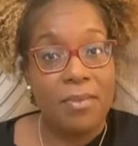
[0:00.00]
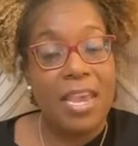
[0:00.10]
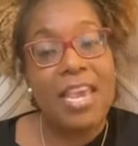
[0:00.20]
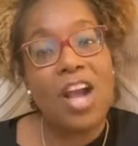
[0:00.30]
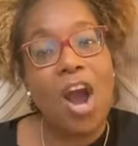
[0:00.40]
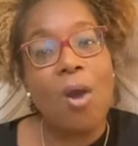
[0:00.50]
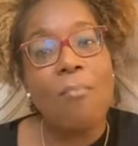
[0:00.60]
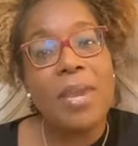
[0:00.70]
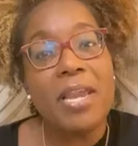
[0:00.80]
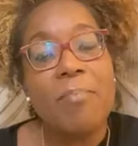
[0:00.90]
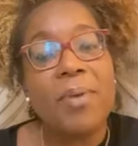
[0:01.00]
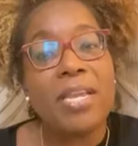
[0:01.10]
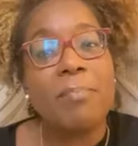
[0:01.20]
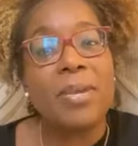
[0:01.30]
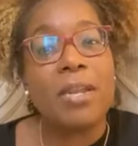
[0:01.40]
He called me to
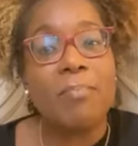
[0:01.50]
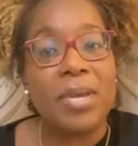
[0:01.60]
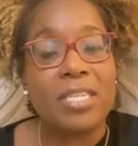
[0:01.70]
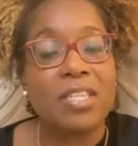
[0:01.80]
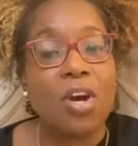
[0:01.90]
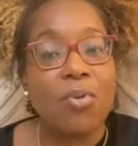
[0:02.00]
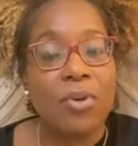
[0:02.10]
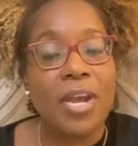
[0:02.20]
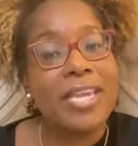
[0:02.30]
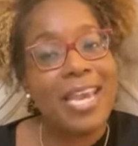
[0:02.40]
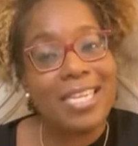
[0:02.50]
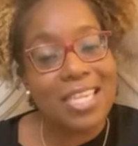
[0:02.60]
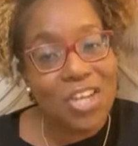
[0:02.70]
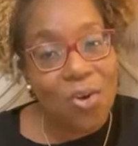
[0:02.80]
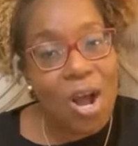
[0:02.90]
be the business owner. And yes,
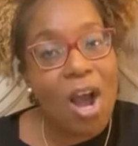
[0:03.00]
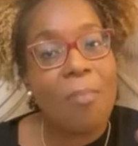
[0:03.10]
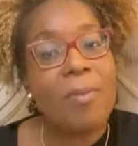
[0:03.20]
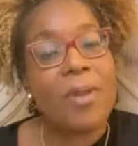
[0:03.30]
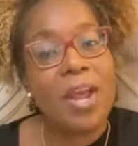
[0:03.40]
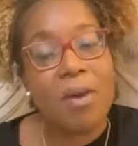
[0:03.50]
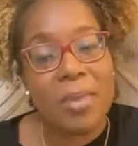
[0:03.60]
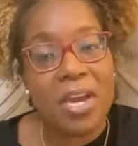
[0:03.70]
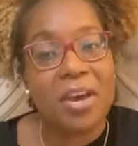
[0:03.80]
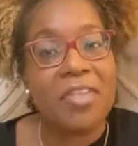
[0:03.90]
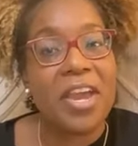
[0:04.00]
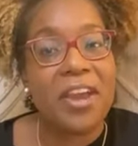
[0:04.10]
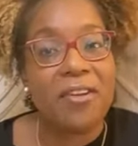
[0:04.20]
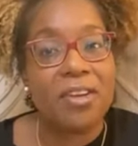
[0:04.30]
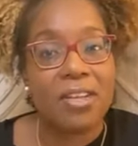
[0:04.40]
he going to call people to help me in other
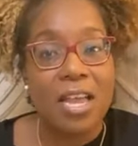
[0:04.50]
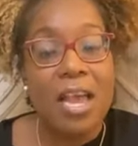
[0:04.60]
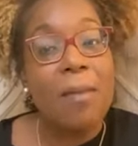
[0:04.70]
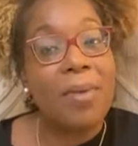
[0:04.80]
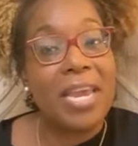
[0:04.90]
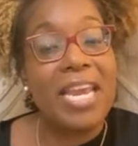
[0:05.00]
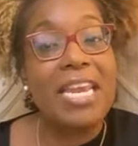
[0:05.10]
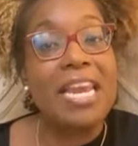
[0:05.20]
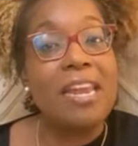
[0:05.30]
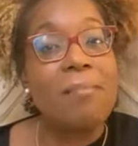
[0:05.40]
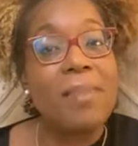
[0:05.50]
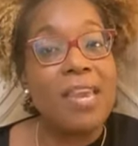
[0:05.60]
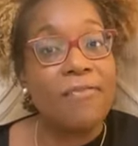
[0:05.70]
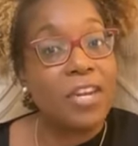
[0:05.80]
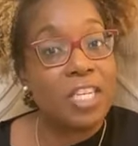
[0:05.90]
areas. But he needed
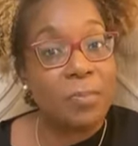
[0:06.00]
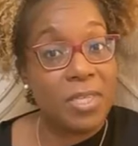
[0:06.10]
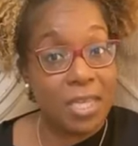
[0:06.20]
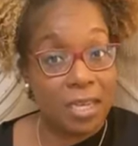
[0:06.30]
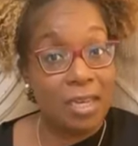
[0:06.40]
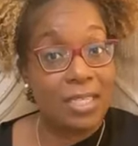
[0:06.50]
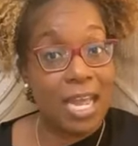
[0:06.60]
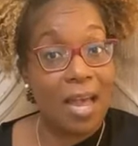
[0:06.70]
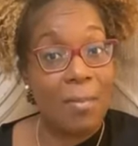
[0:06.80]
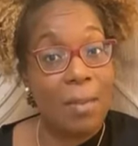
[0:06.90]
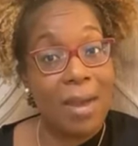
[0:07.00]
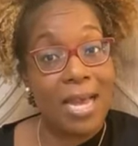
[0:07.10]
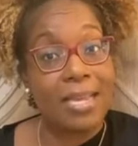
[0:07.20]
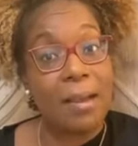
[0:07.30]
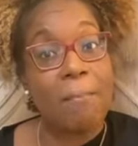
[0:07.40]
me for this particular assignment,
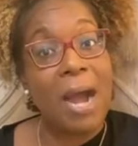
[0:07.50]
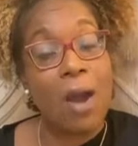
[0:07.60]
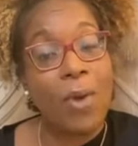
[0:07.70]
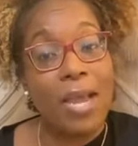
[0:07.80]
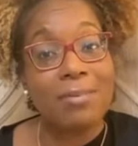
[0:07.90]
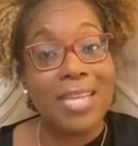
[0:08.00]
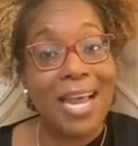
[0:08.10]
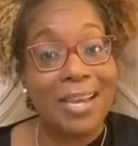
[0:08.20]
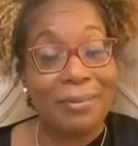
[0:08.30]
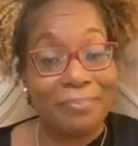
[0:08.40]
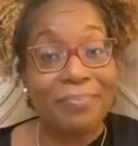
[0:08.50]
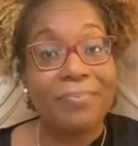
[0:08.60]
my website.